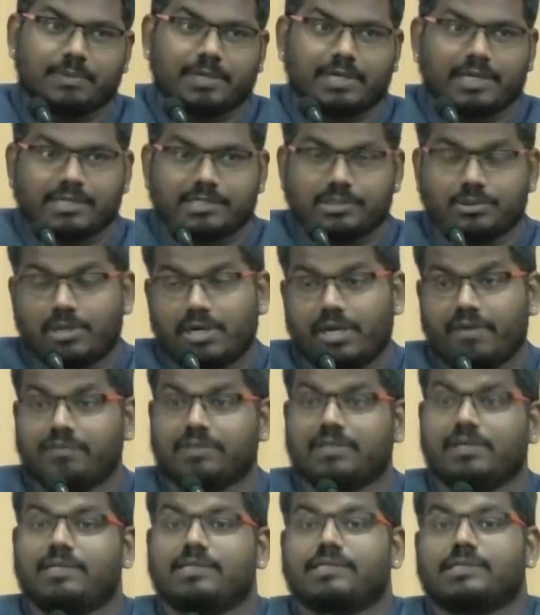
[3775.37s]
but has to
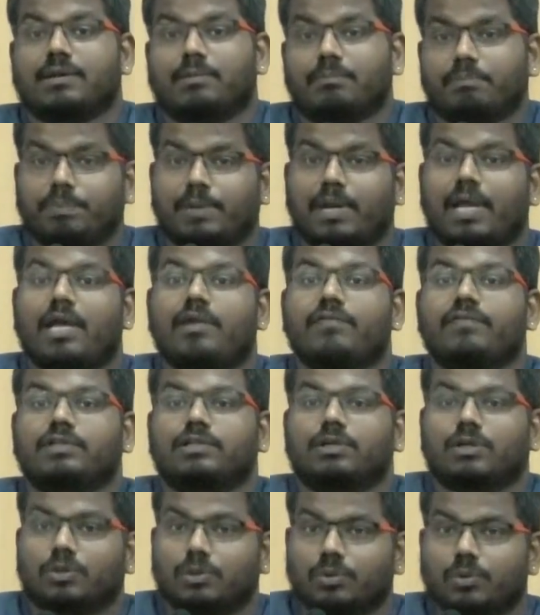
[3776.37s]
nevertheless comply
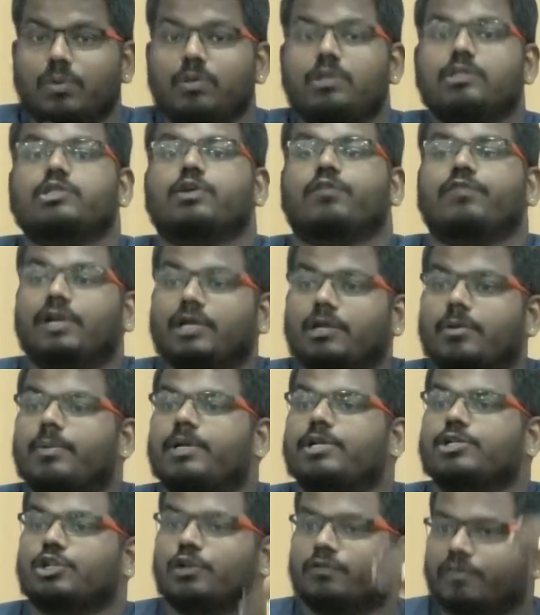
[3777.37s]
with the rules of
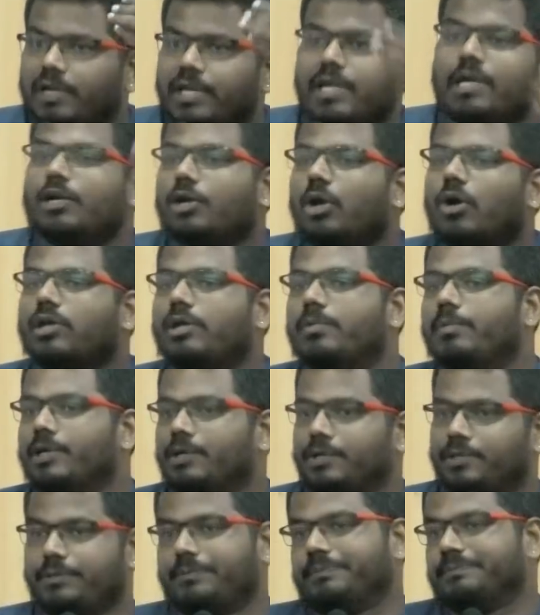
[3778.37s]
interpretation of a legal
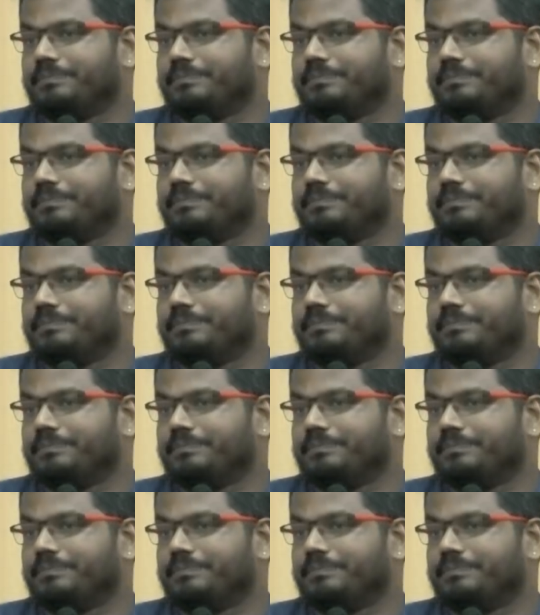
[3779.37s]
document.